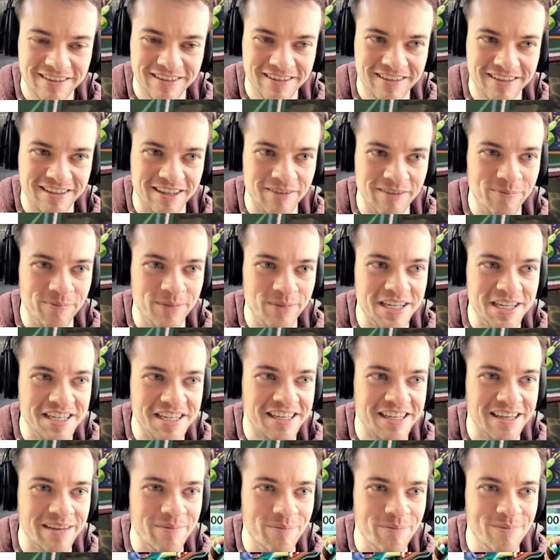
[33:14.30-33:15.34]
Give
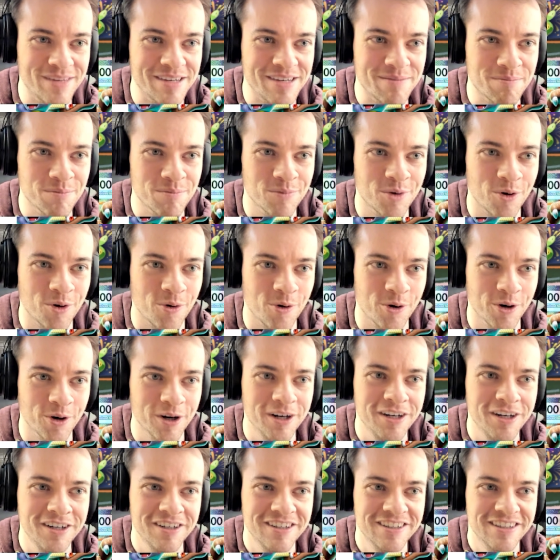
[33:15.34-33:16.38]
me
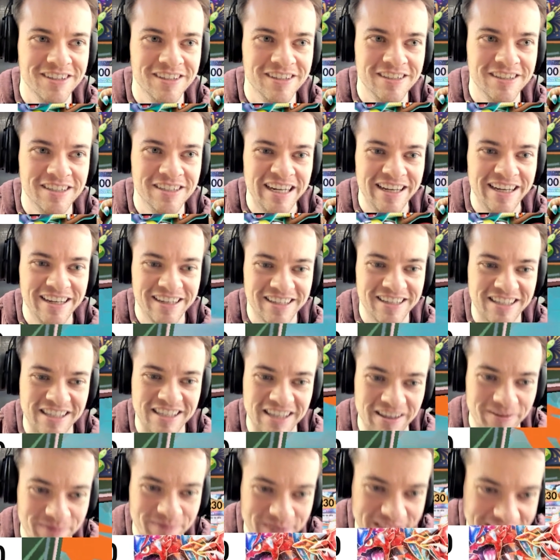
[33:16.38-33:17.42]
more.
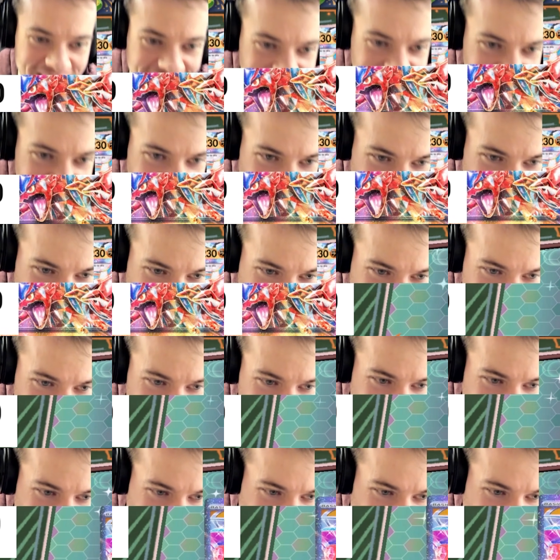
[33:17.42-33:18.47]
Give me
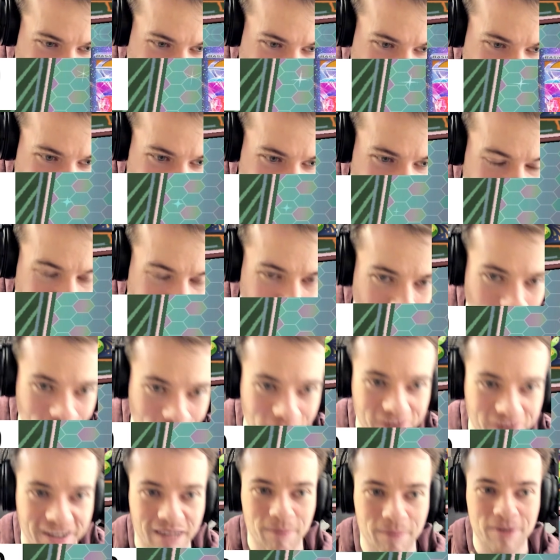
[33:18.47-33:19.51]
Kangaskhan. 400
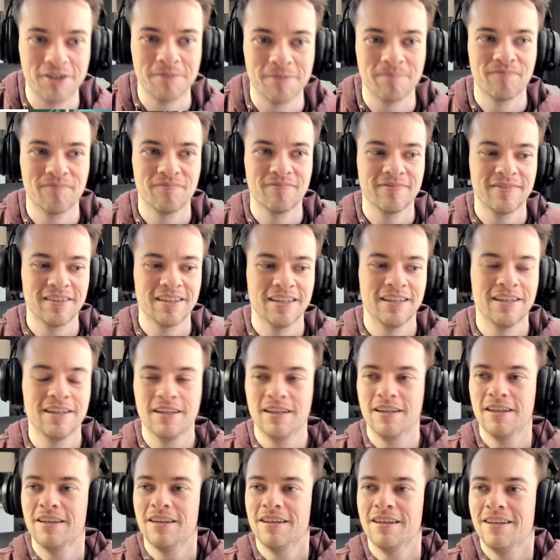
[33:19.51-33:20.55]
damage.
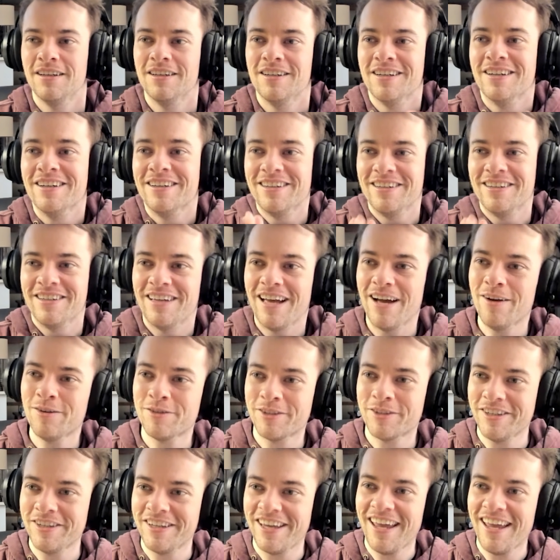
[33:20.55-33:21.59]
That was a
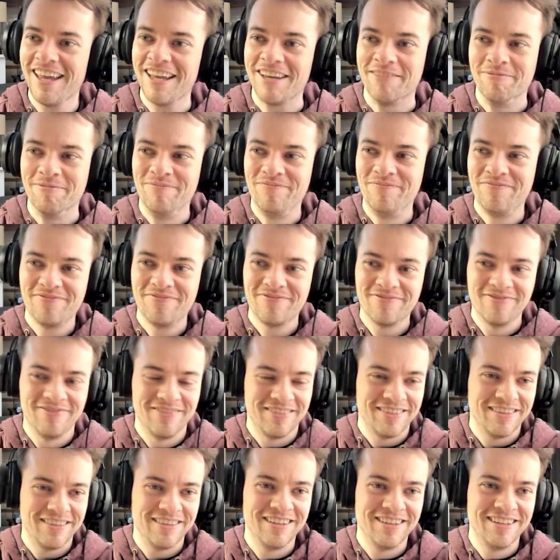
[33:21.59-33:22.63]
good game.
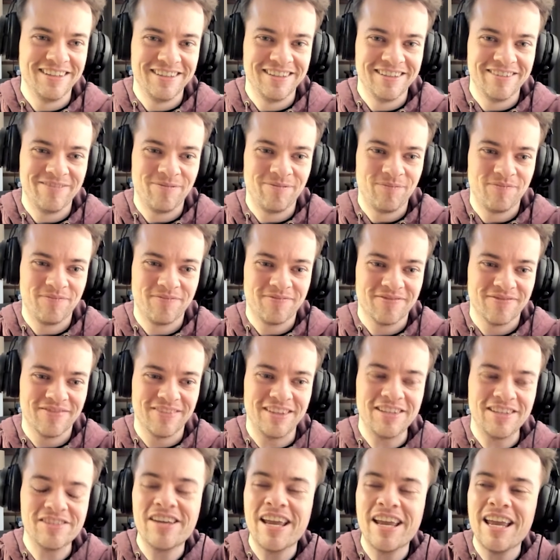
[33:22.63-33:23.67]

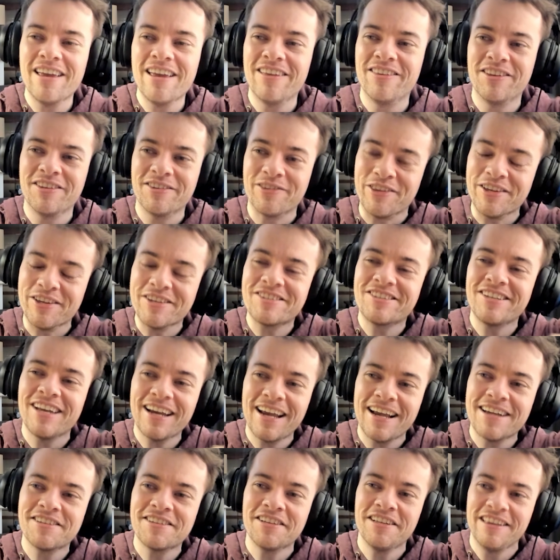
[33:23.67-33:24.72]
This deck
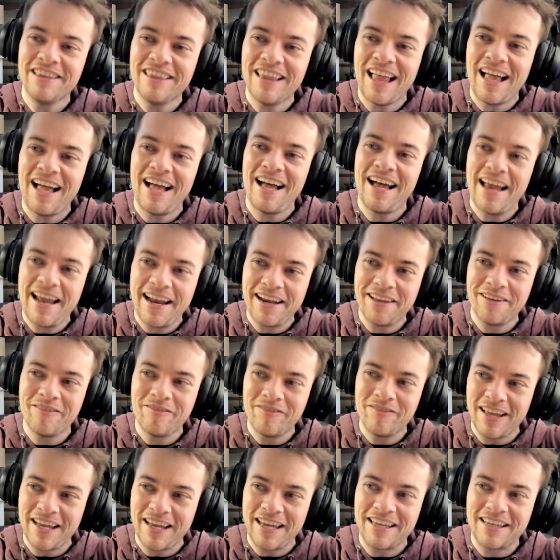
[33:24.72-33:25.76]
has a lot of,
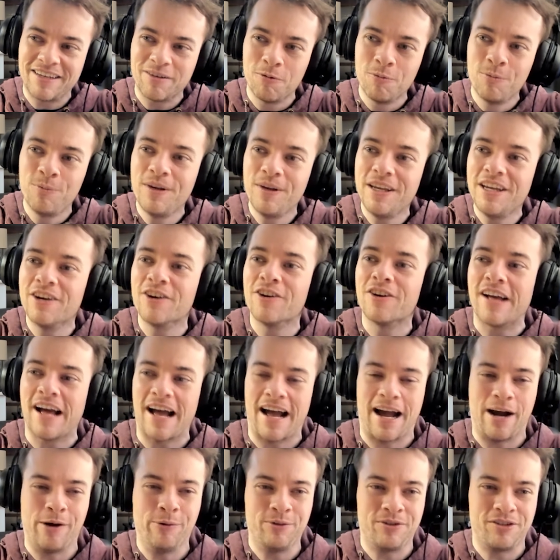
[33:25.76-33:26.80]
like, weird
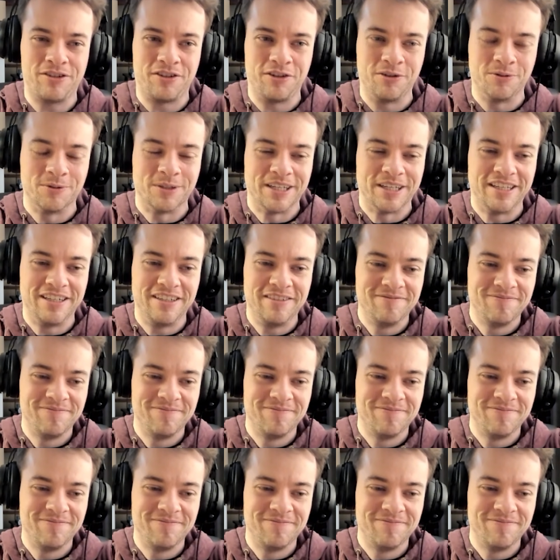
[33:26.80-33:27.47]
outs to it.